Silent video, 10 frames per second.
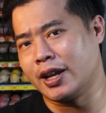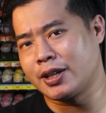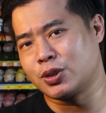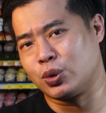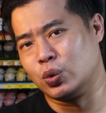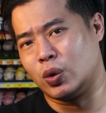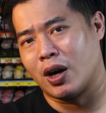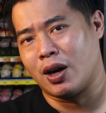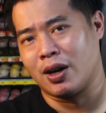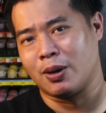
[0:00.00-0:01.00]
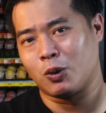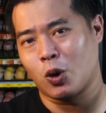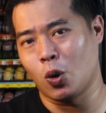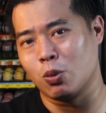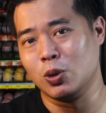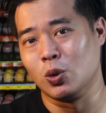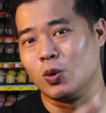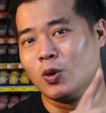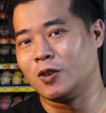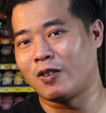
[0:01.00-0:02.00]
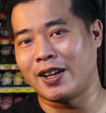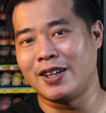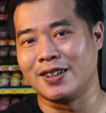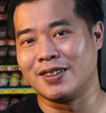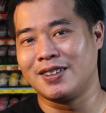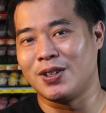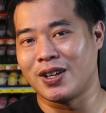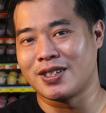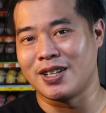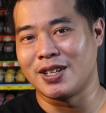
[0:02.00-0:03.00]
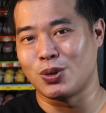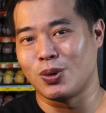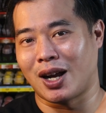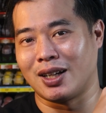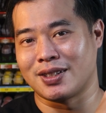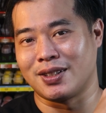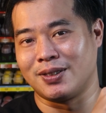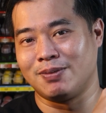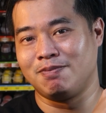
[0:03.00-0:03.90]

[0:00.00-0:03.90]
next to a cold blue, right here. You can see these two colors here.